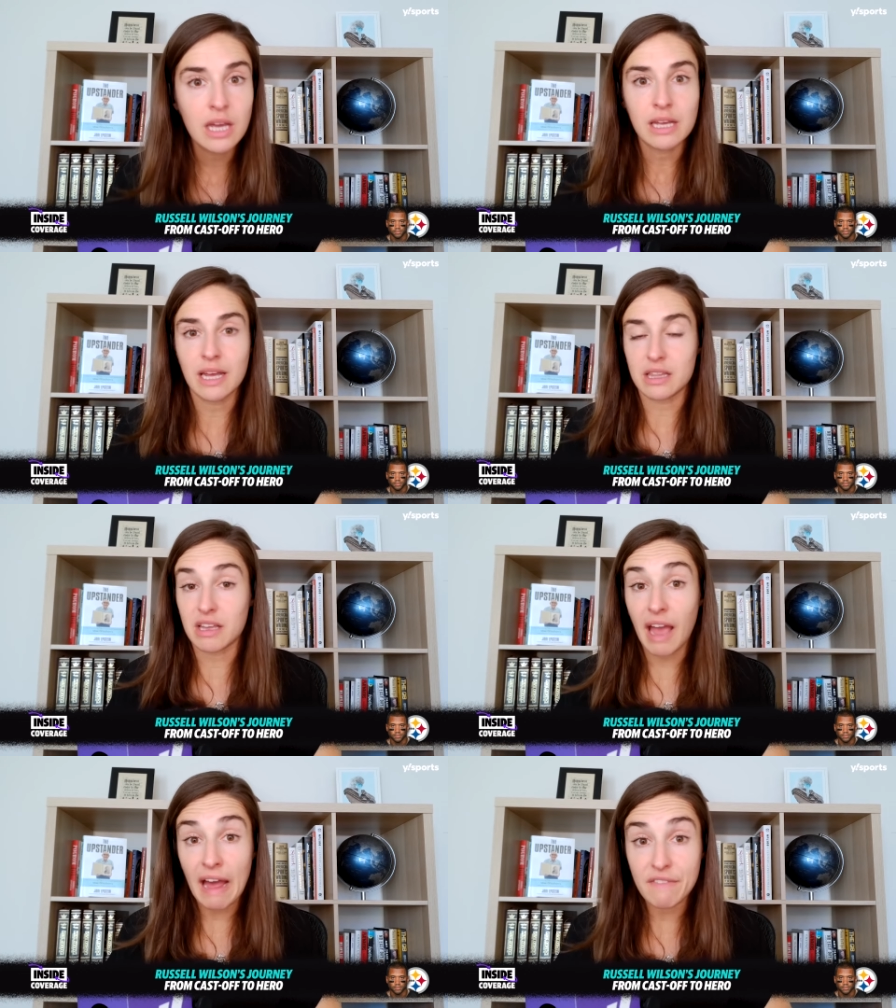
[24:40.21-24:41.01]
He had
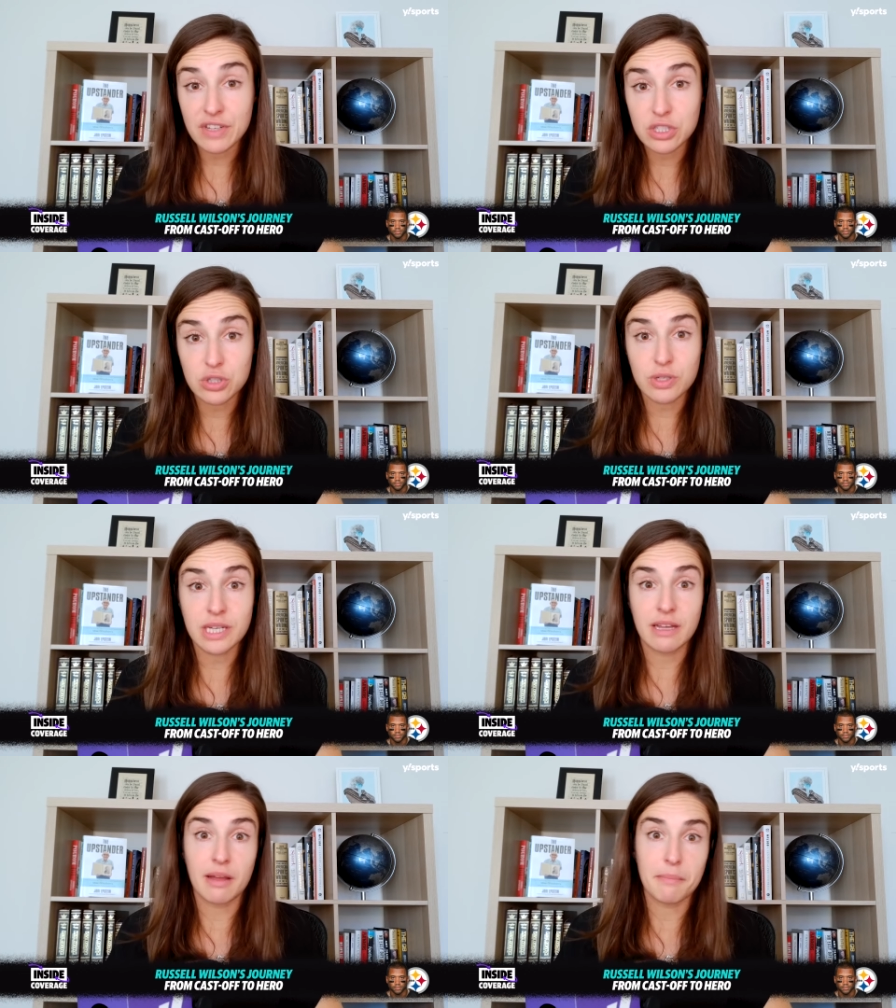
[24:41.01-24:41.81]
the calf injury,
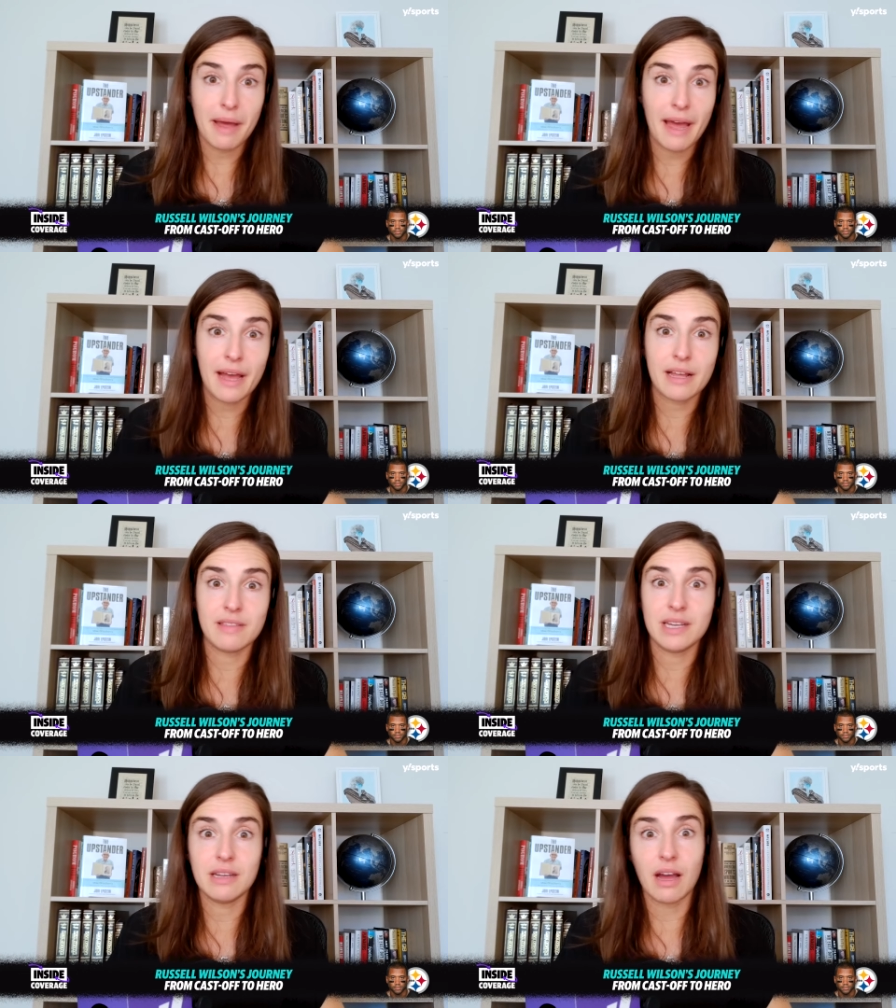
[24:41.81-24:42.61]
he came back,
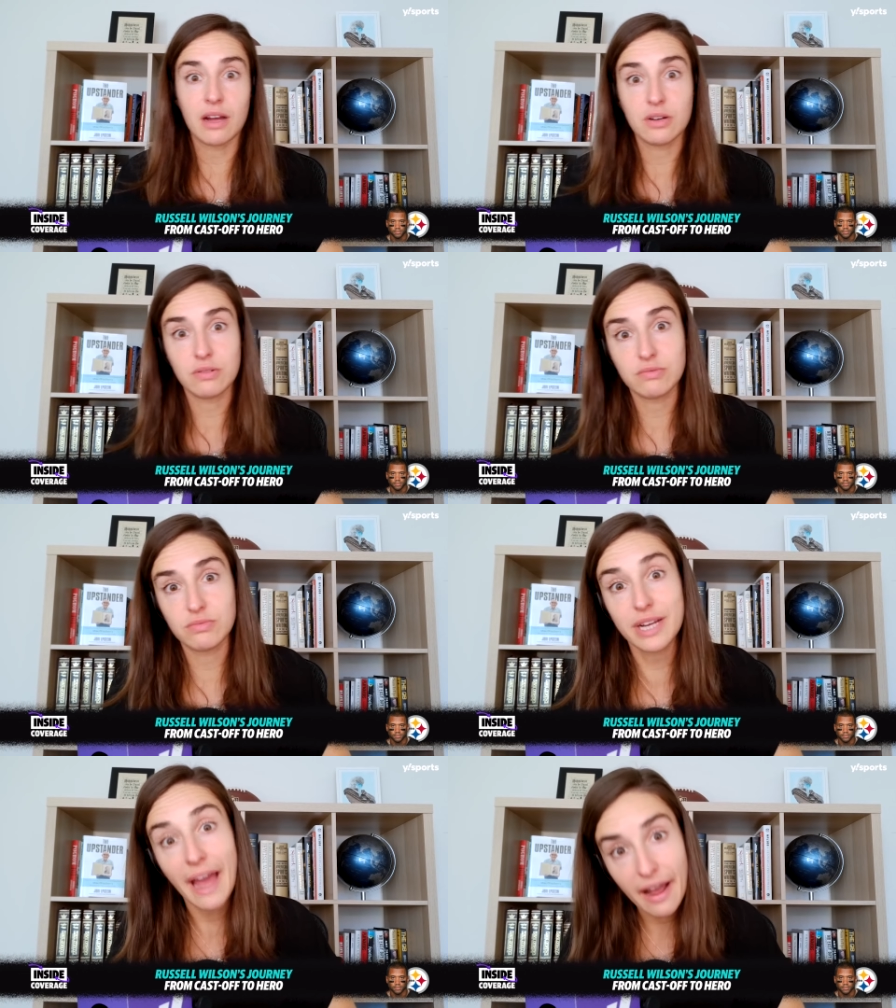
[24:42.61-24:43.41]
and then he got
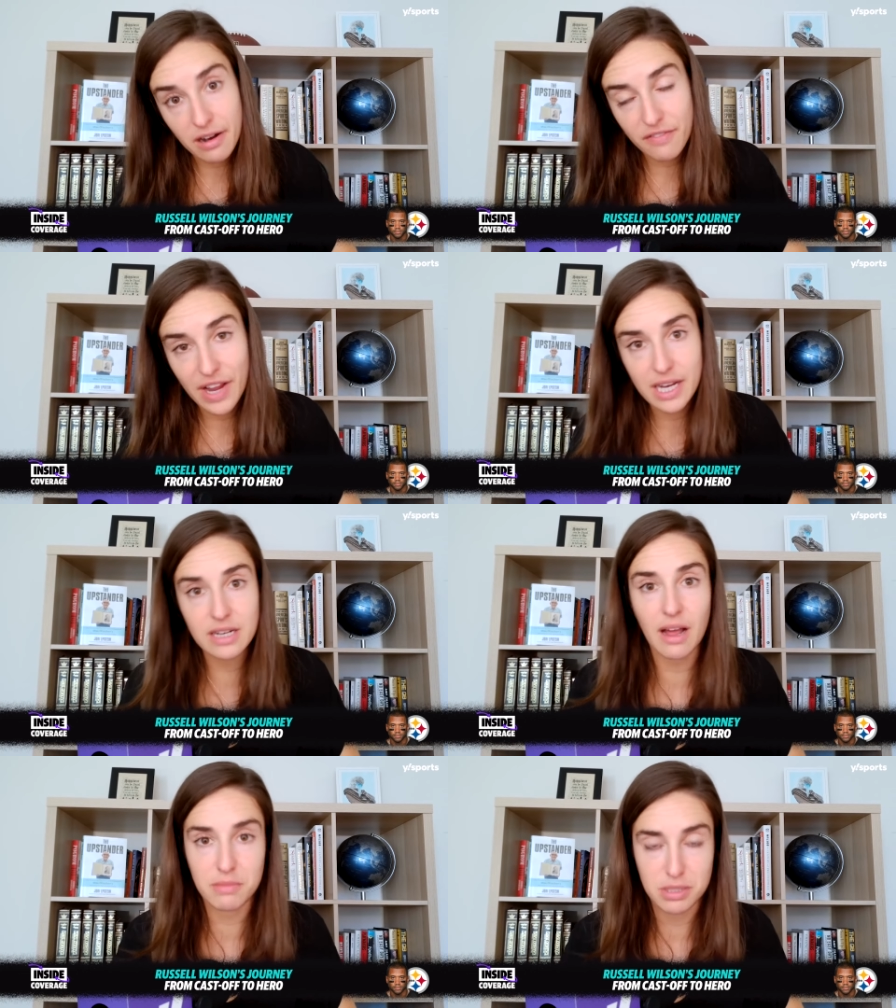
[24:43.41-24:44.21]

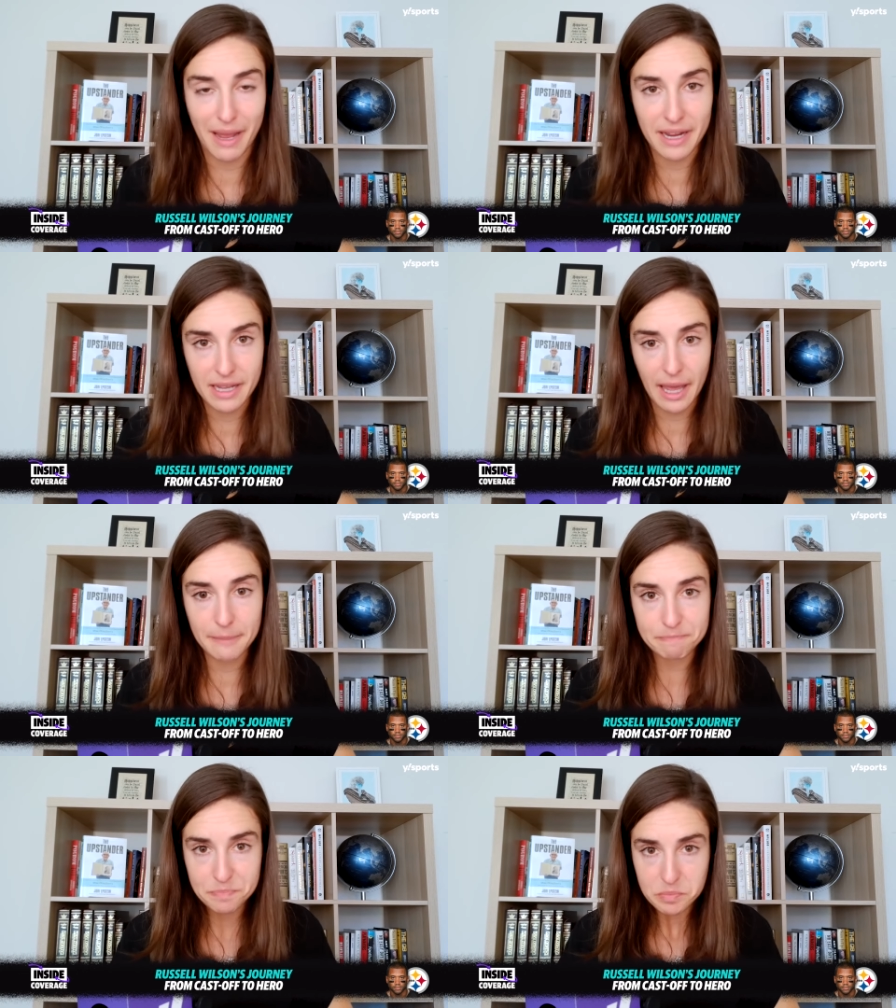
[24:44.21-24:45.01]
re-aggravated, comes back
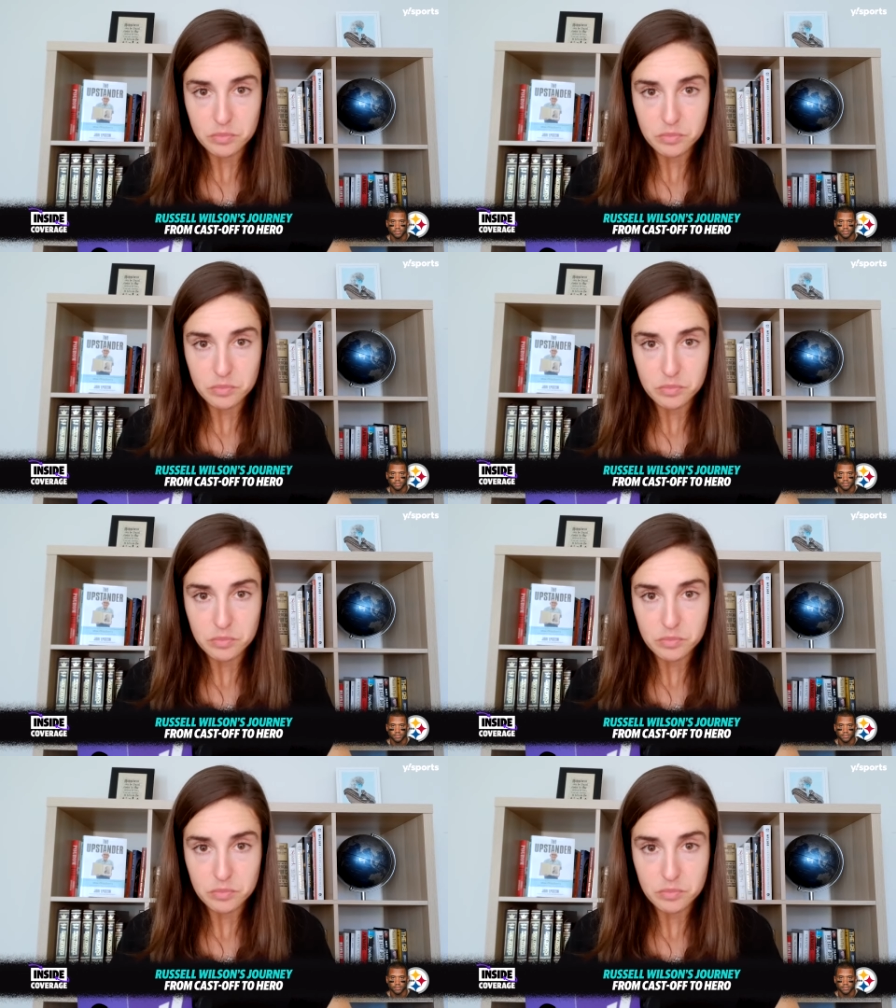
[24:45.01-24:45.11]
again.